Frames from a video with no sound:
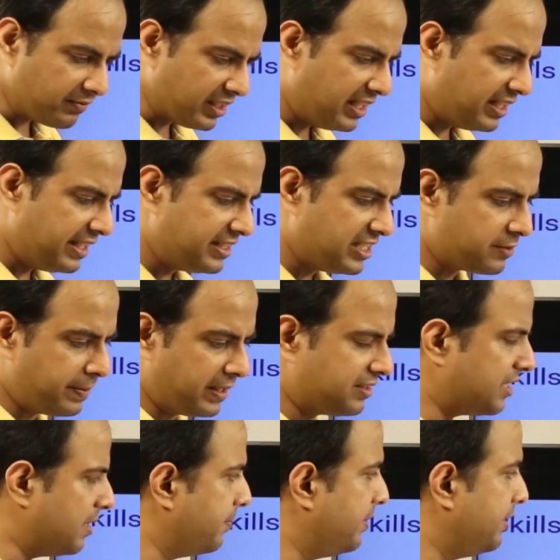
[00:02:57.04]
uh, in the
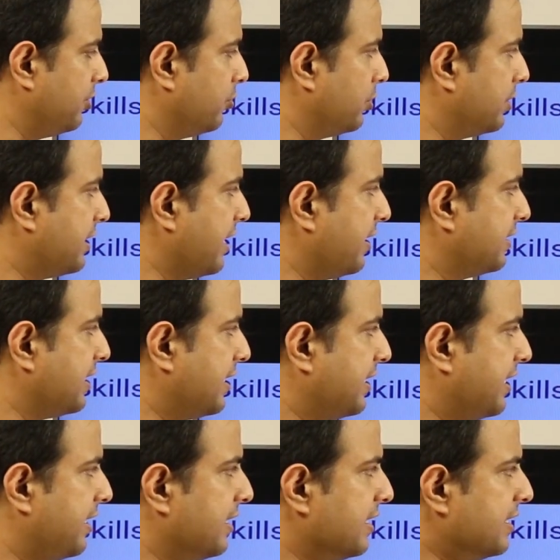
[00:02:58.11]
spectrum, you would think that,
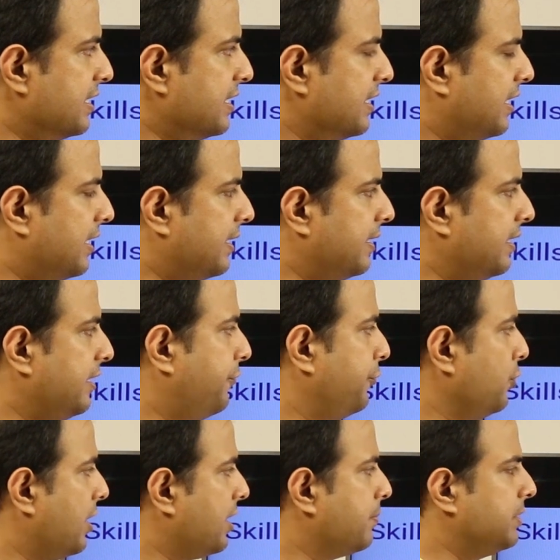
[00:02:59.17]
hey, uh, if
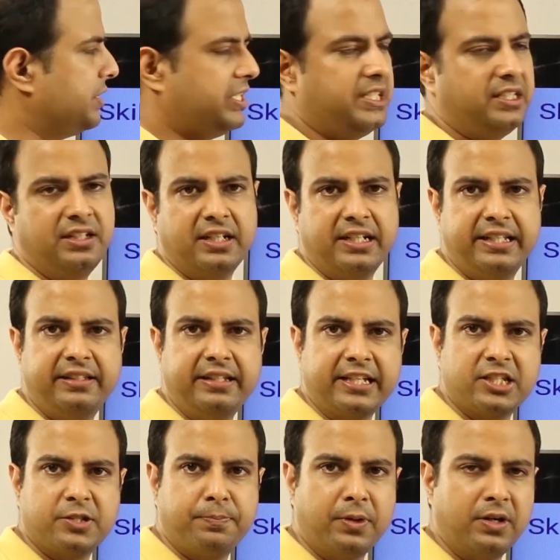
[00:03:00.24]
you are a machine learning
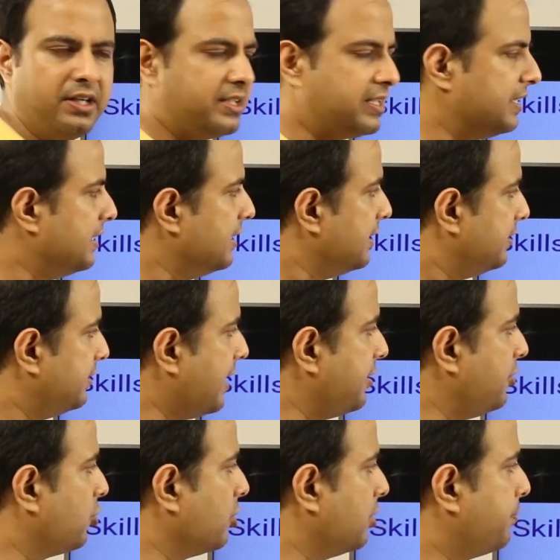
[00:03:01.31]
expert, then
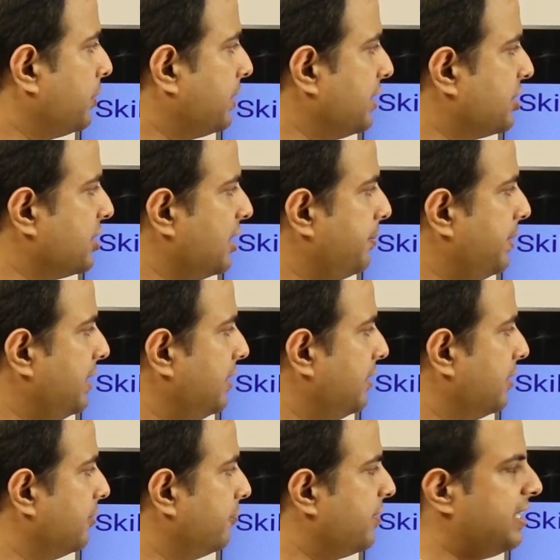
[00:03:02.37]
you could potentially
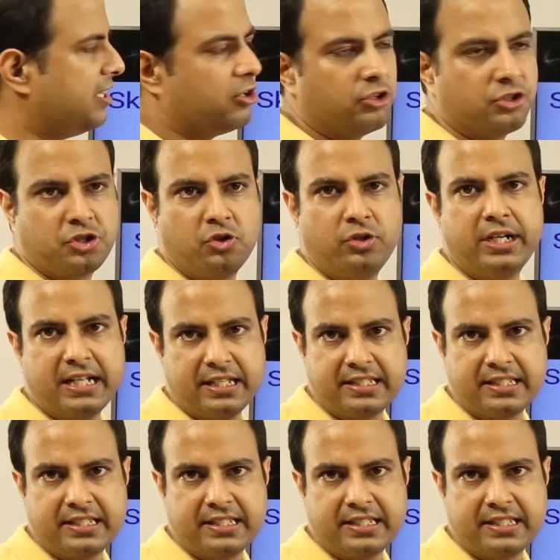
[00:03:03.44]
be very close to data